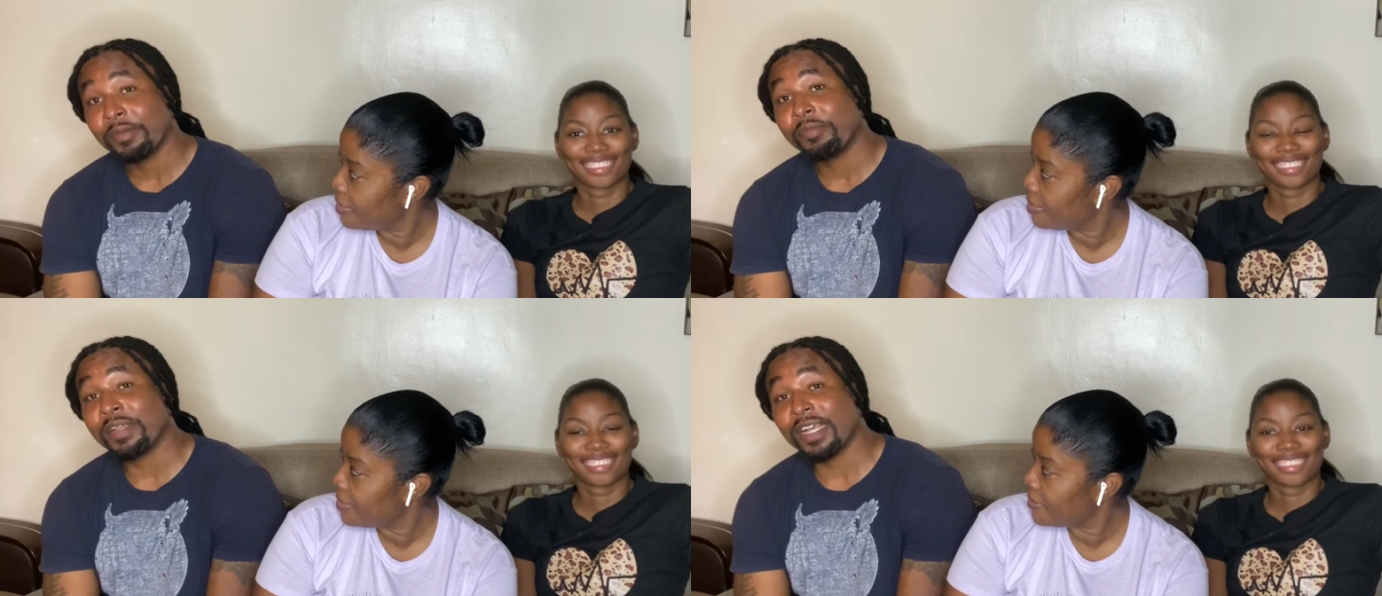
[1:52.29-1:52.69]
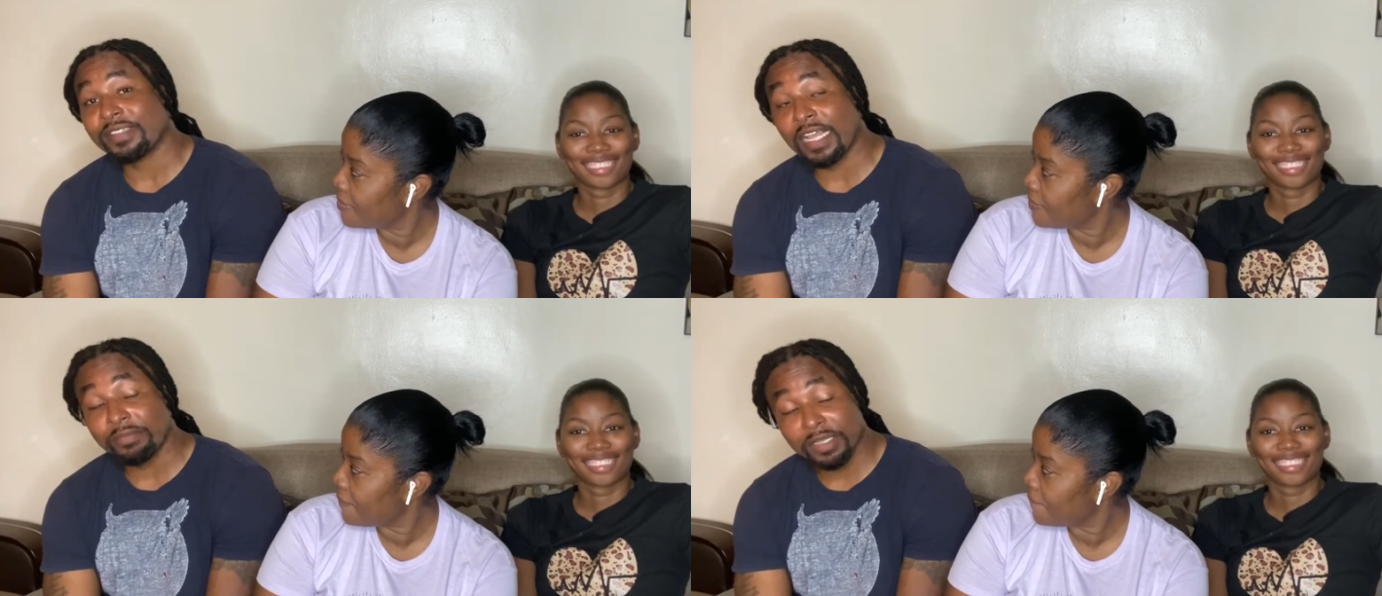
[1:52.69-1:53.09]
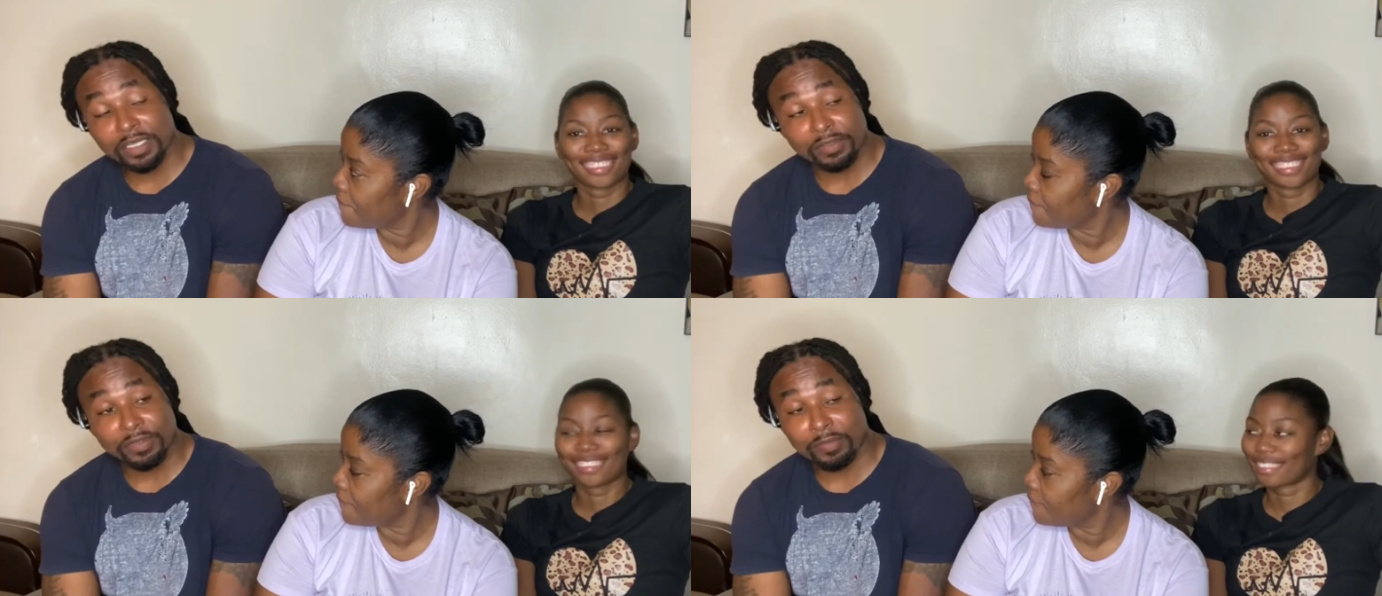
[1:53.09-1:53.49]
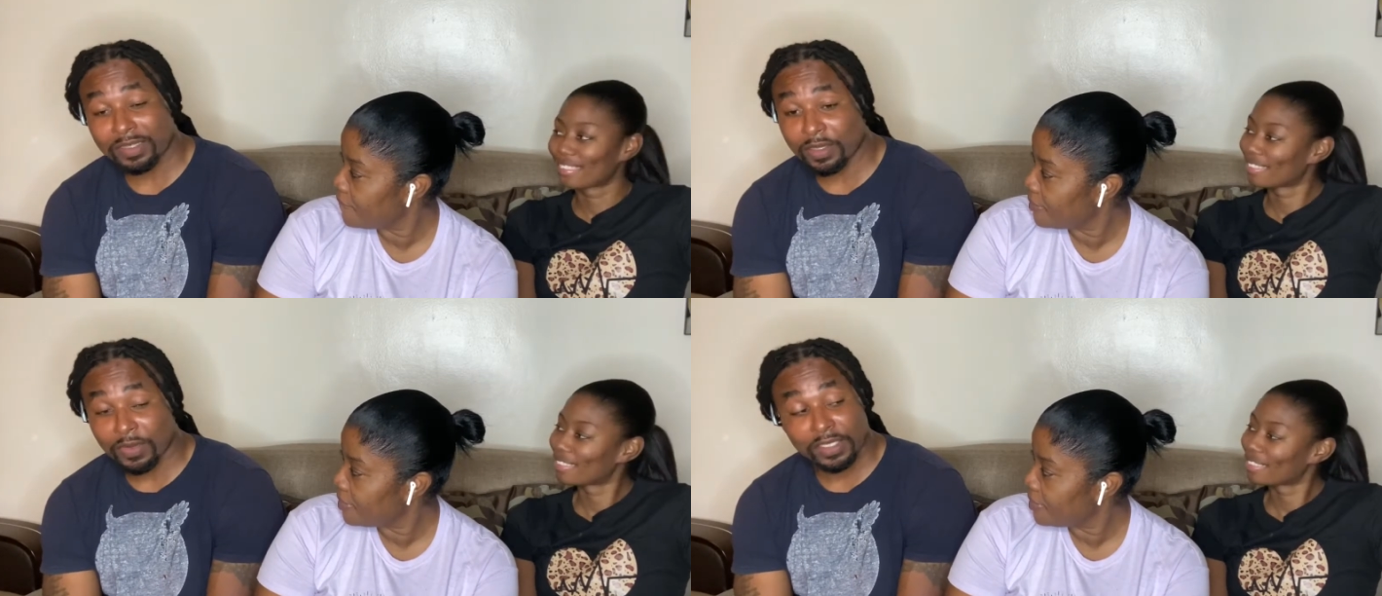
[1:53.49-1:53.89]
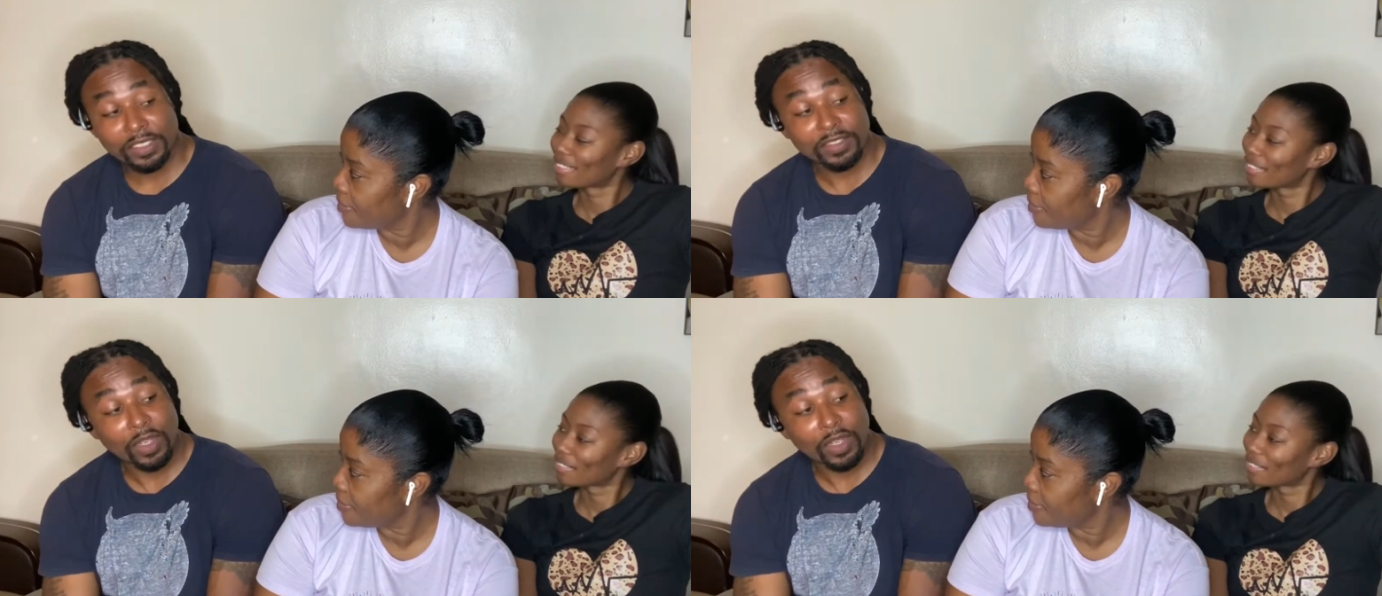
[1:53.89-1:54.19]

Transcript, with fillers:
Speaker 1: Because I believe no matter what it is,